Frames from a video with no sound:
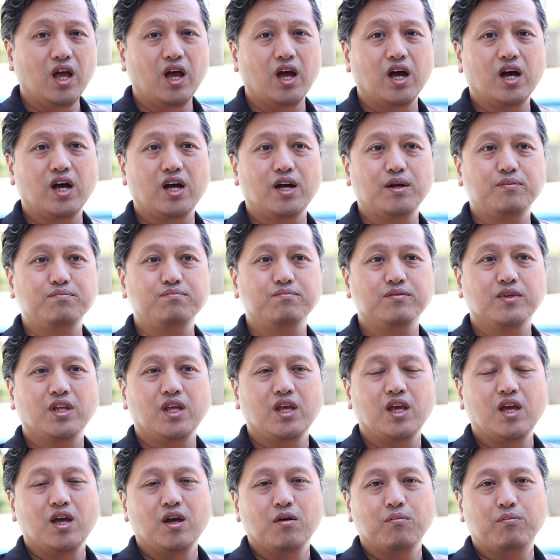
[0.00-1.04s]

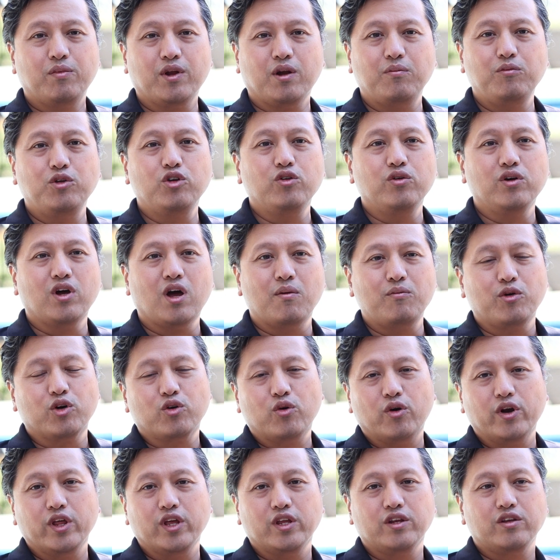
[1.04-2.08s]
But I'm
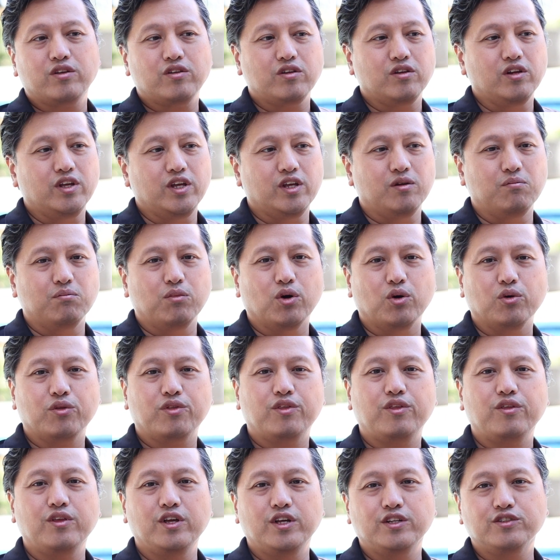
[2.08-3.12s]
recording it in
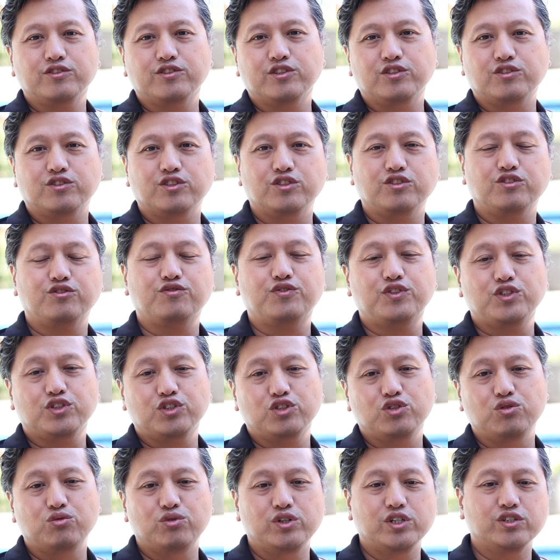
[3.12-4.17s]
both instances for
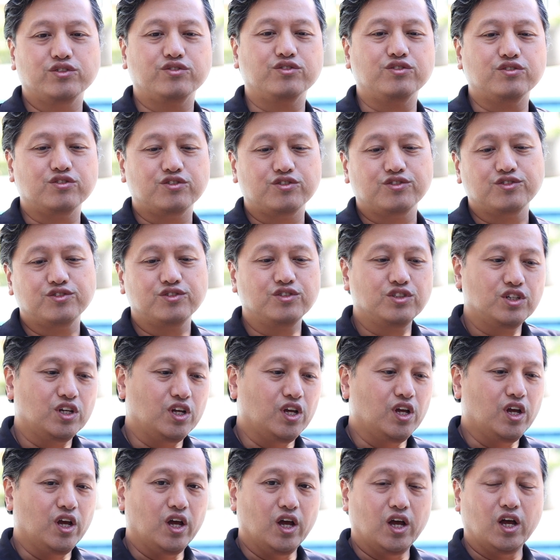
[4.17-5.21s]
two reasons.
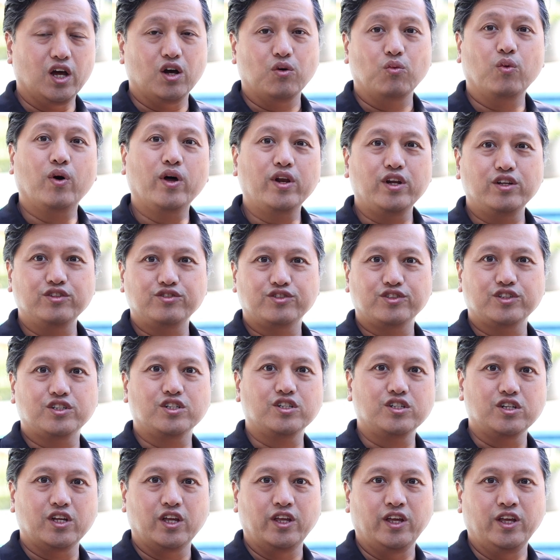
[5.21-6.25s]
One is
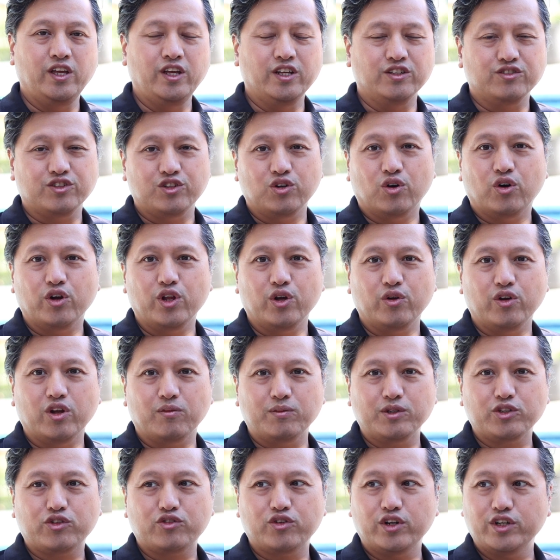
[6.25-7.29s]
an audio
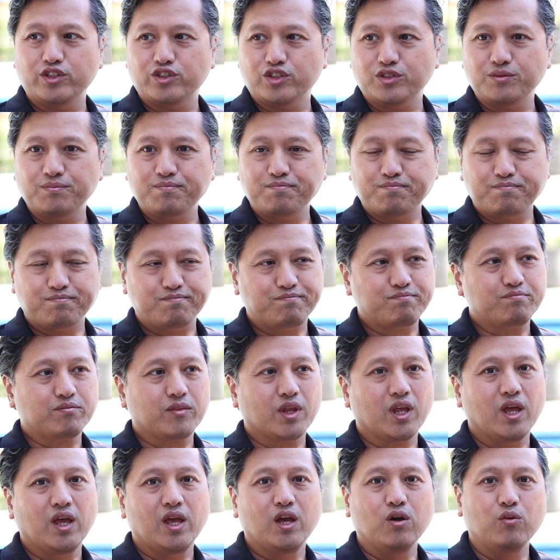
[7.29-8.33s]
demonstration.
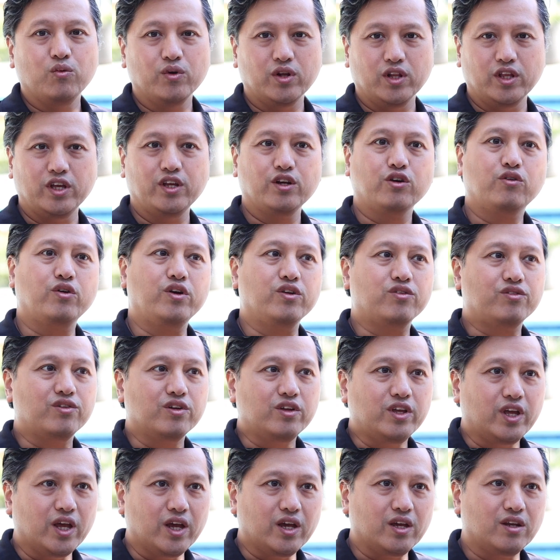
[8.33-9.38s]
We'll increase the
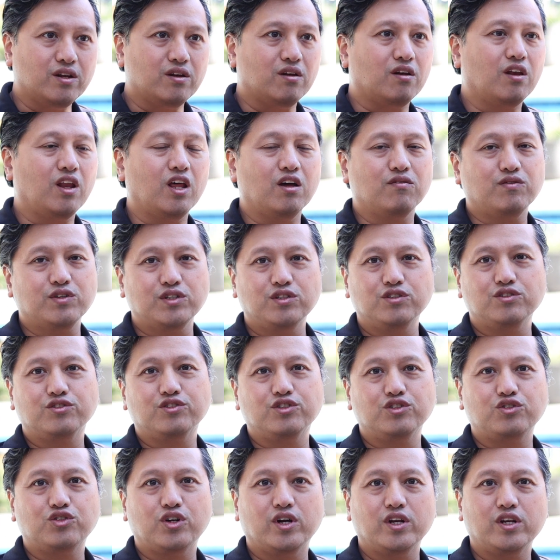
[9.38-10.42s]
gain levels
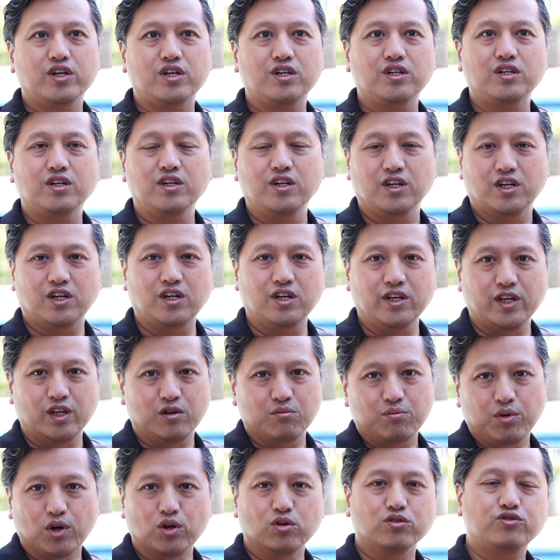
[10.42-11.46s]
to try to,
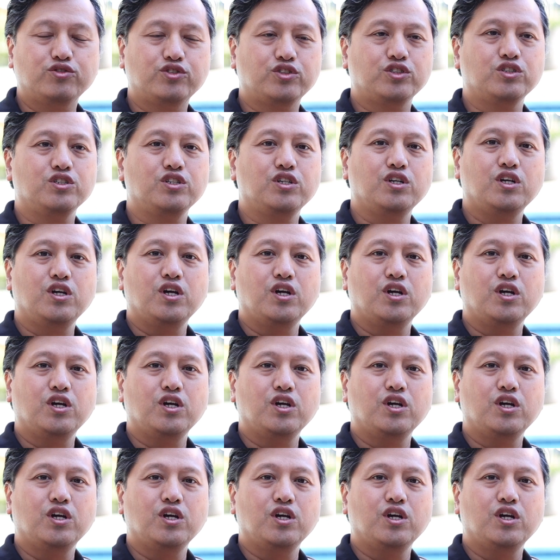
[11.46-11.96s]
in post,